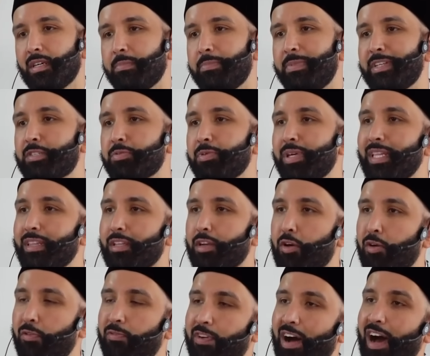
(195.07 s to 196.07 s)
between the
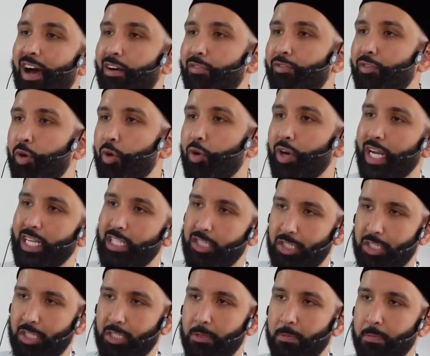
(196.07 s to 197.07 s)
kuffar of
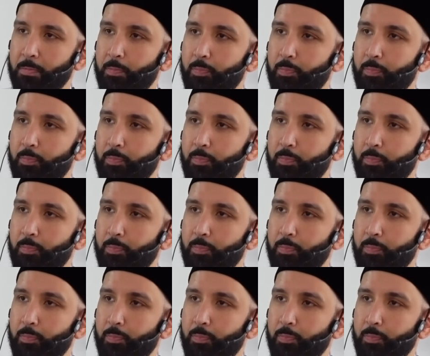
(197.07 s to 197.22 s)
Quraysh